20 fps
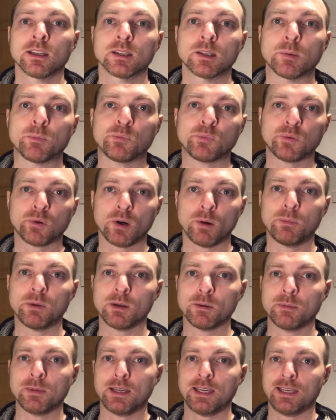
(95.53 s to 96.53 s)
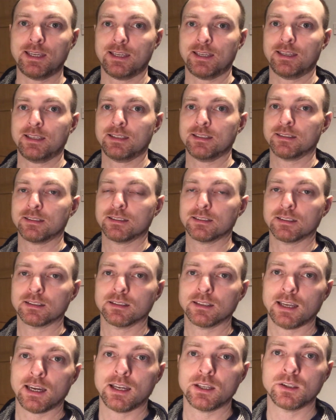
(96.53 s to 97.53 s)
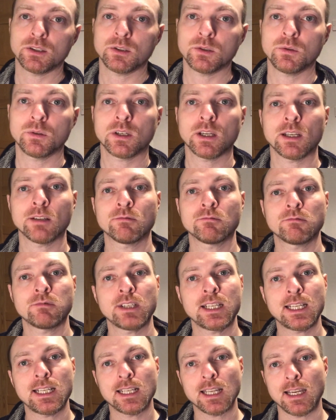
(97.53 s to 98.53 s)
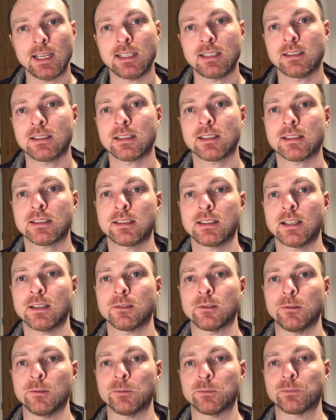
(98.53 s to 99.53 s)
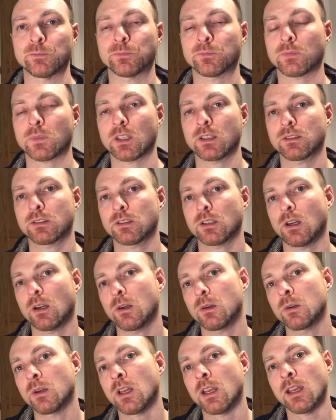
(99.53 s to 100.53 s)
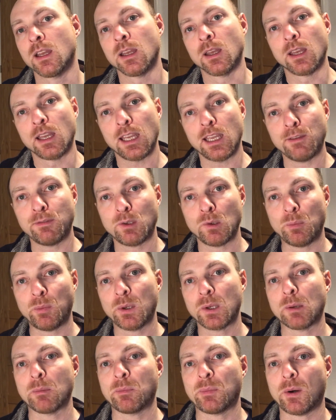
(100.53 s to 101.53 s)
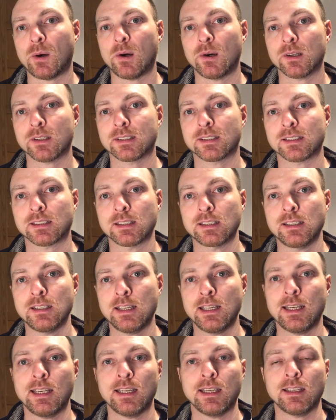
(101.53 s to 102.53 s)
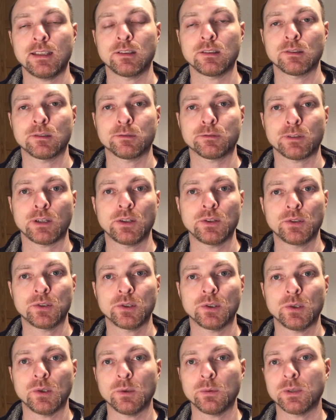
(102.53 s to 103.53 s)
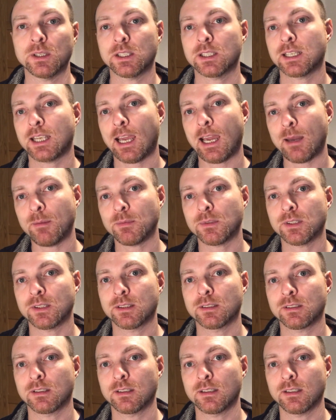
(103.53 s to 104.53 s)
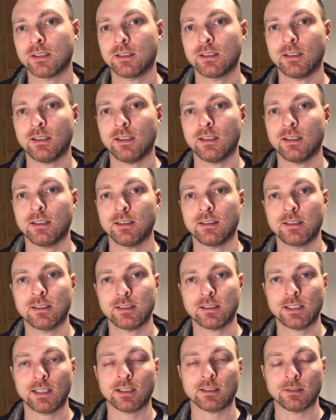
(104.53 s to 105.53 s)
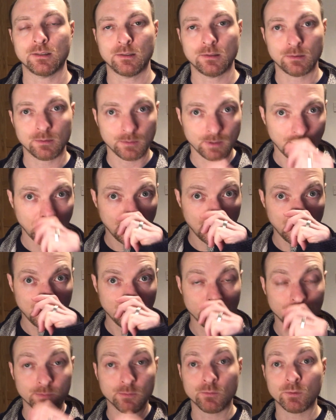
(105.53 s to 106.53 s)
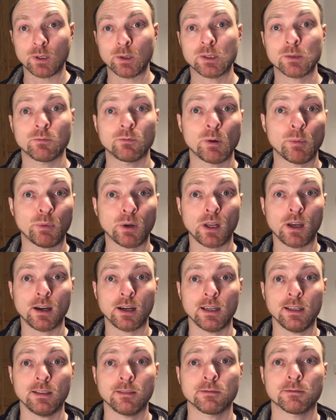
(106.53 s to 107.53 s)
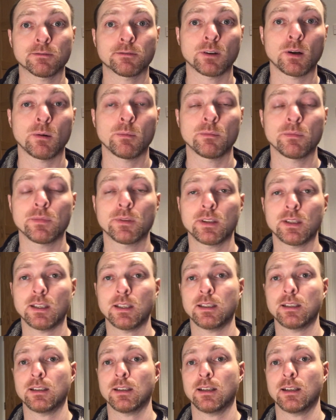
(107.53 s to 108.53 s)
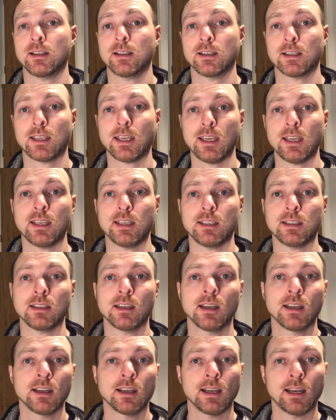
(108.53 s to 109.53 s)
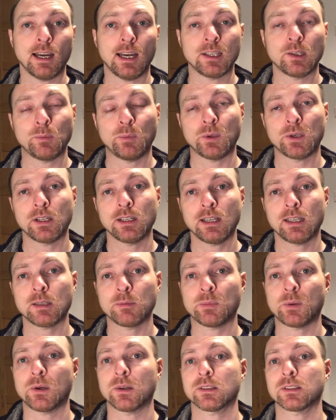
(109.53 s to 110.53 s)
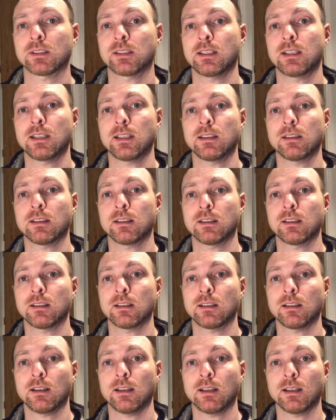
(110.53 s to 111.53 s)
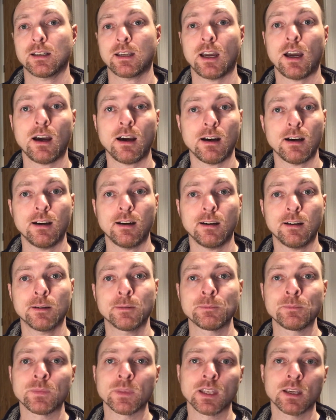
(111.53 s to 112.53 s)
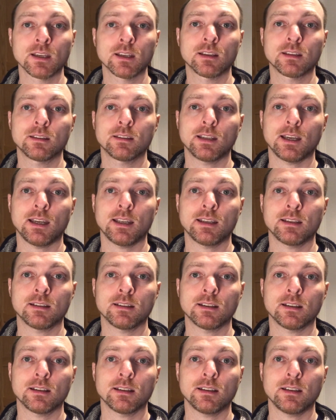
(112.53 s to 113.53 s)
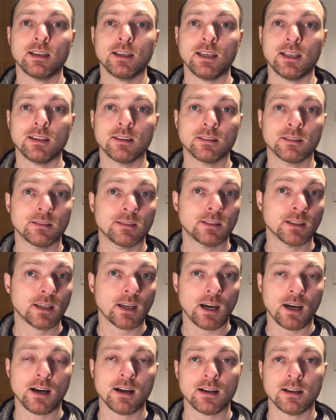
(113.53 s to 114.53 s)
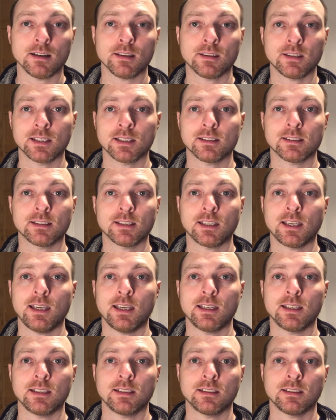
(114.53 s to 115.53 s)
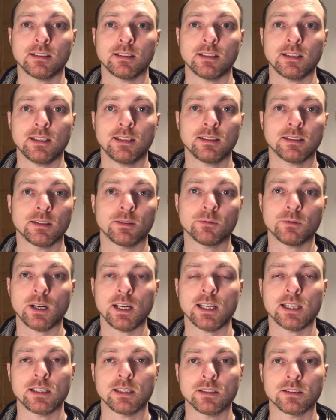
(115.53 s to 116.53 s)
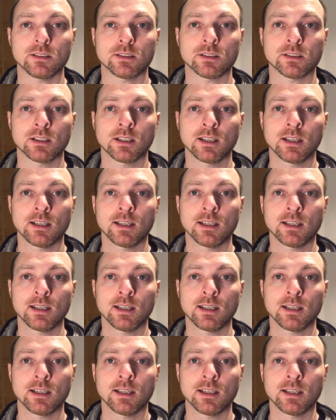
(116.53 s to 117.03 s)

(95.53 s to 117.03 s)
The problem is that you can relay this signal. So if you put a box near your front door which captures the signal reply from the key, and you put another box near the car, then the car thinks the key is in range.